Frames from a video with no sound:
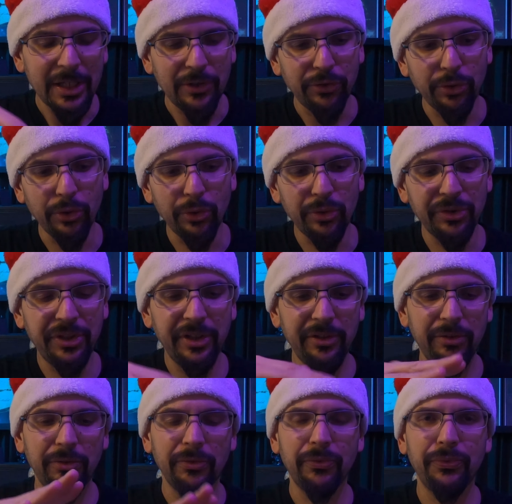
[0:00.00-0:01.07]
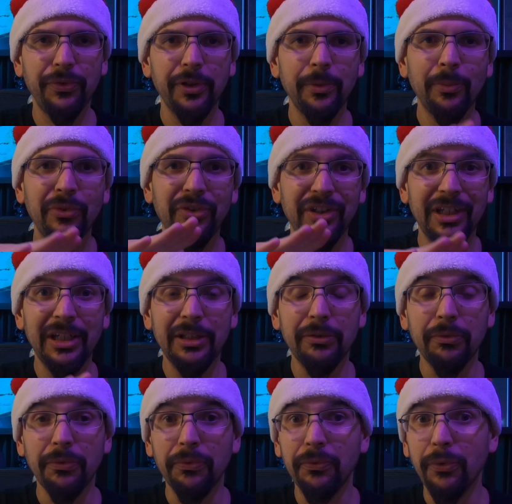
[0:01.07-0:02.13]
So this films
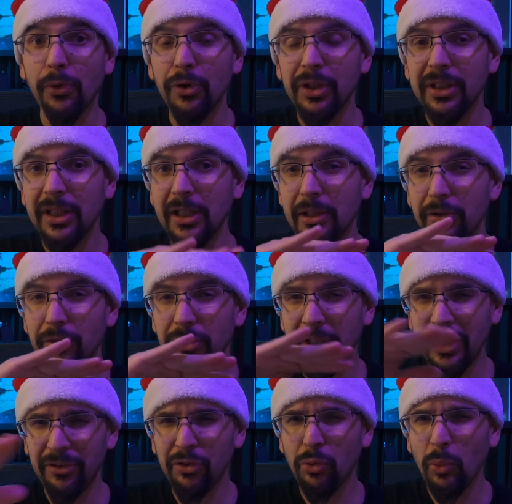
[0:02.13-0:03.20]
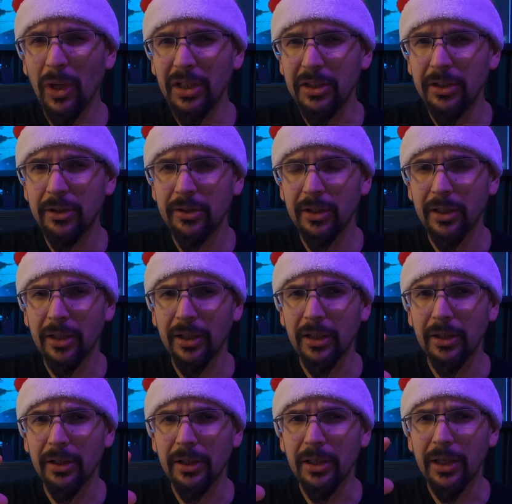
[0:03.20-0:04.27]
in 4K, so that's quite
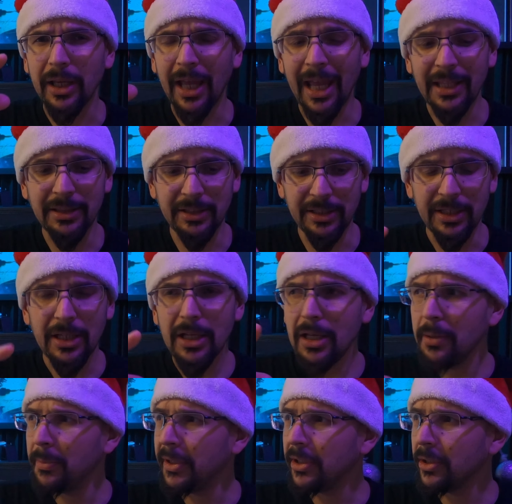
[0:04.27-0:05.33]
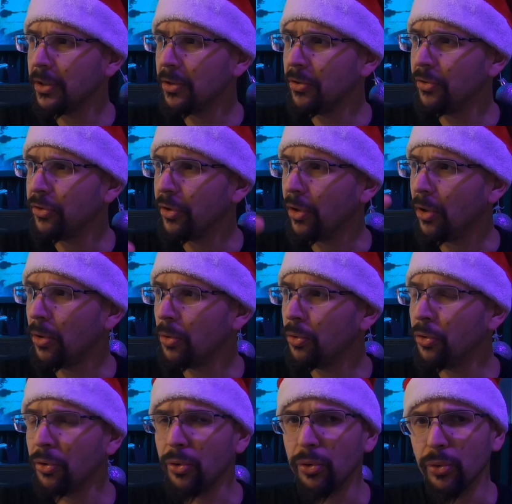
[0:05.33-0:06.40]
uh, handy because
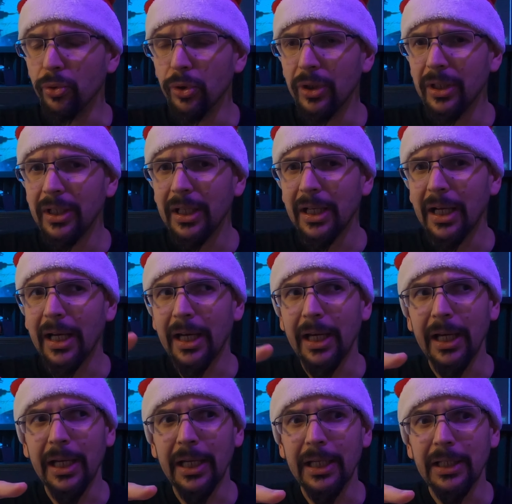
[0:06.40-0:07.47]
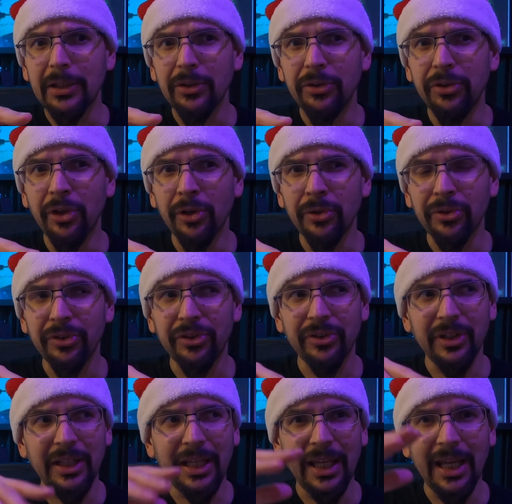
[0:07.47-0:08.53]
although I don't
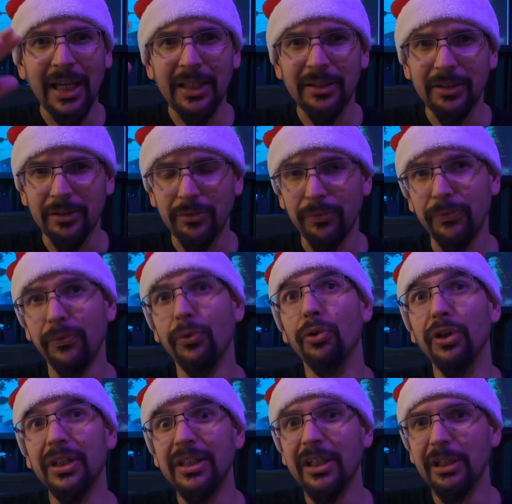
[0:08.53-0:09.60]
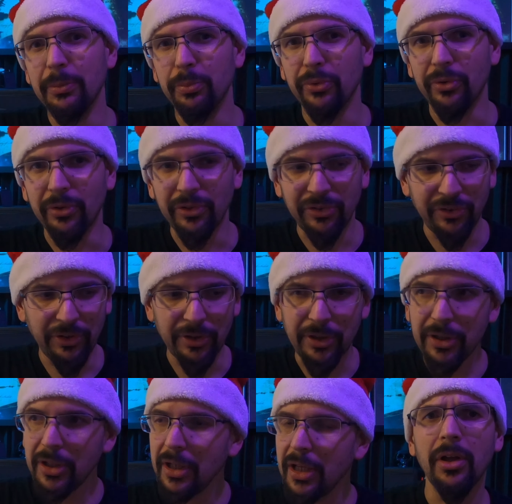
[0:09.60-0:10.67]
edit 4K per
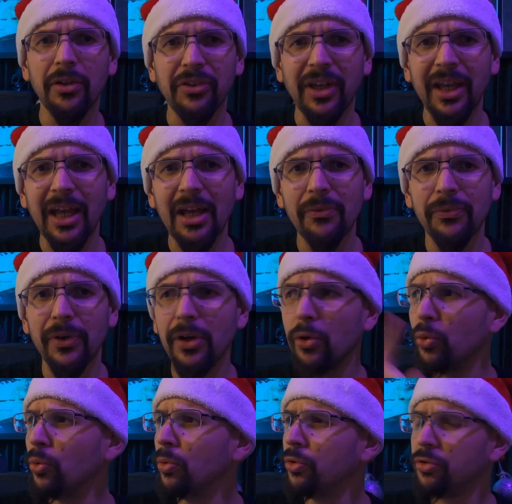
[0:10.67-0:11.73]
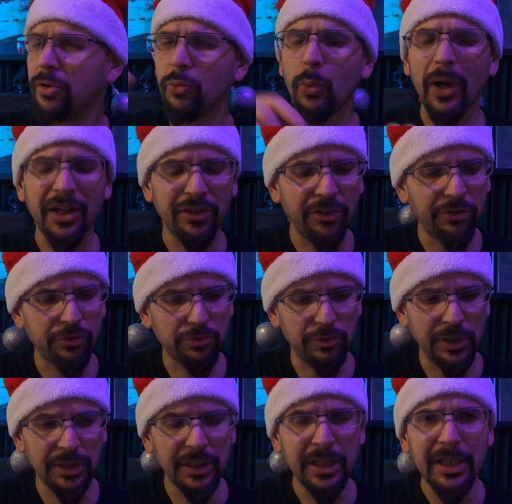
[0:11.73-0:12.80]
se, as I have an ultra wide
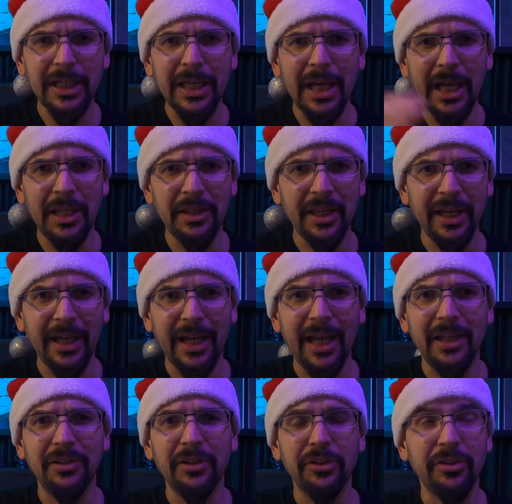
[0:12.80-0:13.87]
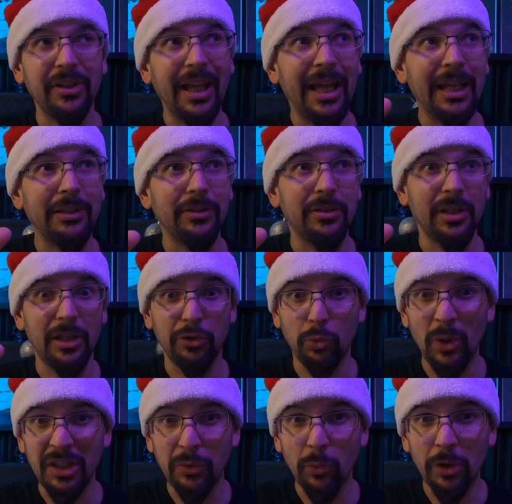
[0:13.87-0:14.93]
screen and I edit at uh,
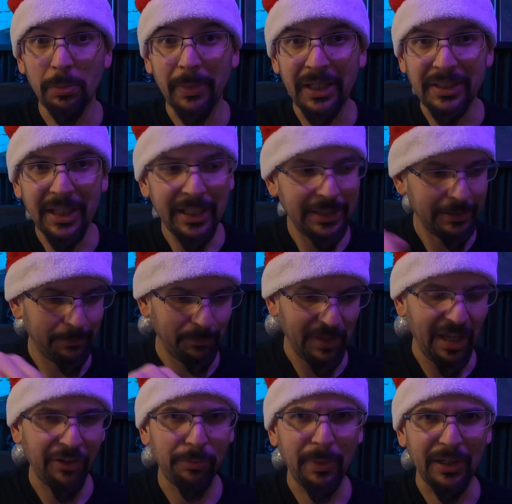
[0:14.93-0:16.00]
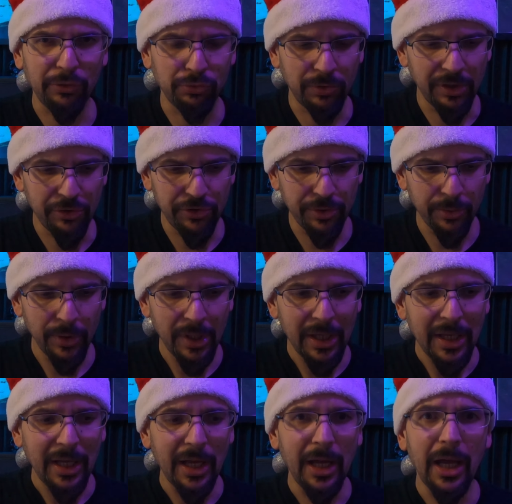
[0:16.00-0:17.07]
21 by 9 aspect ratio,
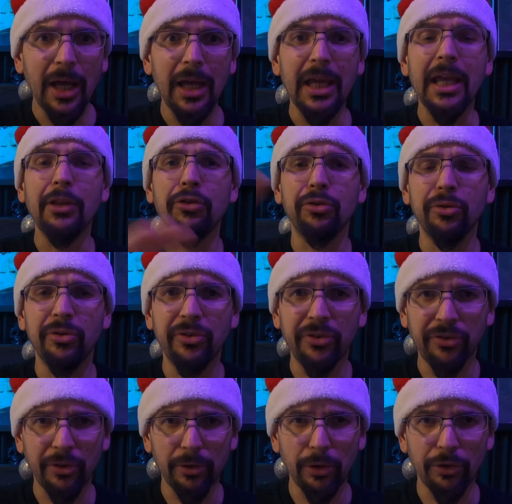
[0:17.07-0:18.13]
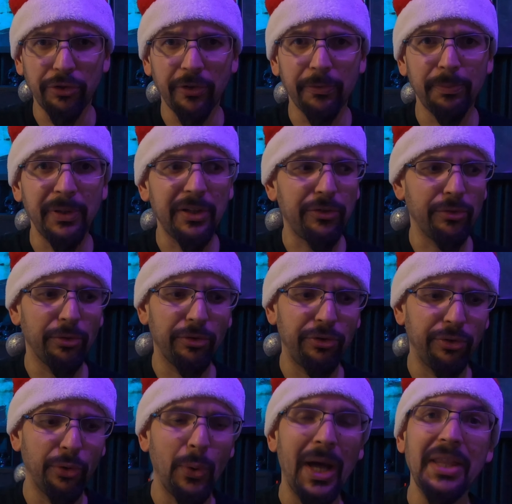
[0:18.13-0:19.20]
uh, it uses a lot of pixels,
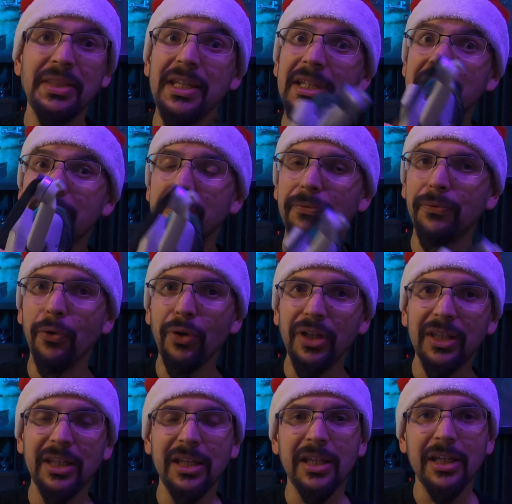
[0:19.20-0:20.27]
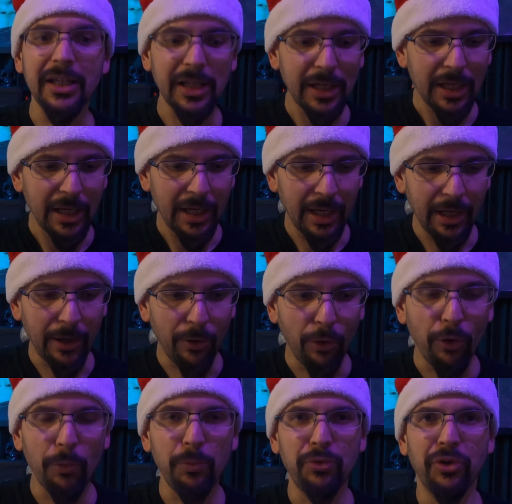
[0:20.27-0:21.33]
so I need the 4K uh,
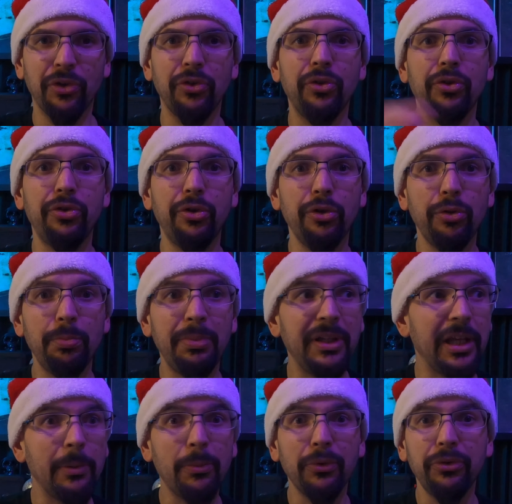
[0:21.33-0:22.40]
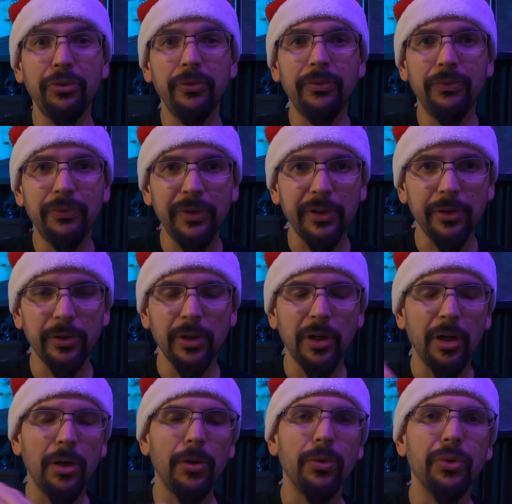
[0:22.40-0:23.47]
options to be able to fill
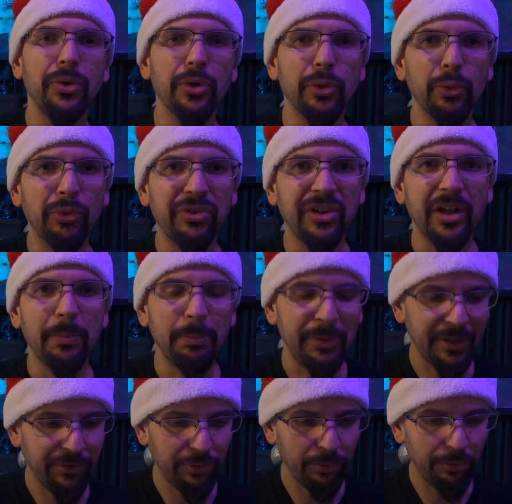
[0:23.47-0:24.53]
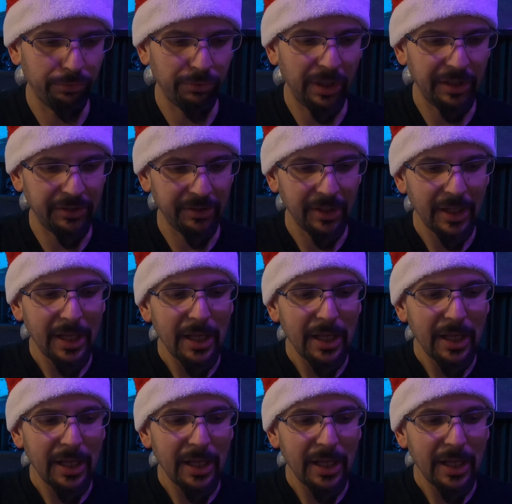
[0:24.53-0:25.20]
all those uh, pixels, right?